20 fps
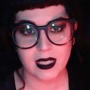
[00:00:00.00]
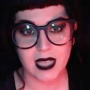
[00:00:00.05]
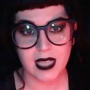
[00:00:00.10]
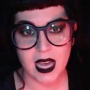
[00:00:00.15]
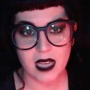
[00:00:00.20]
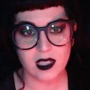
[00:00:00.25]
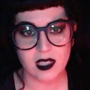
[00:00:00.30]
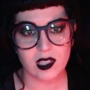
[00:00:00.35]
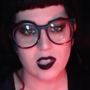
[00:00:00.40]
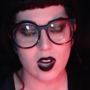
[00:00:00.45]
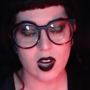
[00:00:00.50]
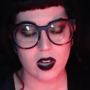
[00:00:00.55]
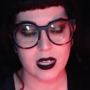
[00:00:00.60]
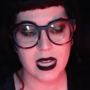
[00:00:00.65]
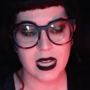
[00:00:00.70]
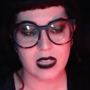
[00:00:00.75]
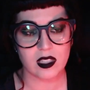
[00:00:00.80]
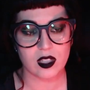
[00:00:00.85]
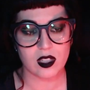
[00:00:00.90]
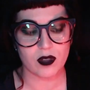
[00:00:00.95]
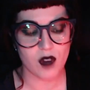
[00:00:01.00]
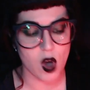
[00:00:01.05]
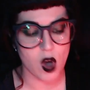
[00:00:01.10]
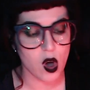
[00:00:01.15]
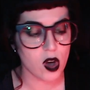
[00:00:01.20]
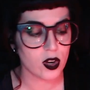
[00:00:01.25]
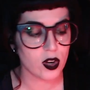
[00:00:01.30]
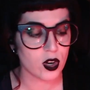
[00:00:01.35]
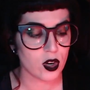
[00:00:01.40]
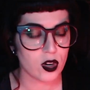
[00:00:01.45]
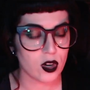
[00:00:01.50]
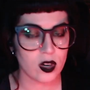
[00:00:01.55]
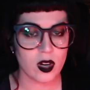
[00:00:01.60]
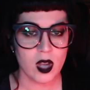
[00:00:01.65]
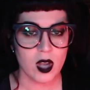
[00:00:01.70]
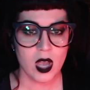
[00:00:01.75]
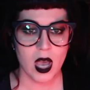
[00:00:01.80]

guest our guest of honor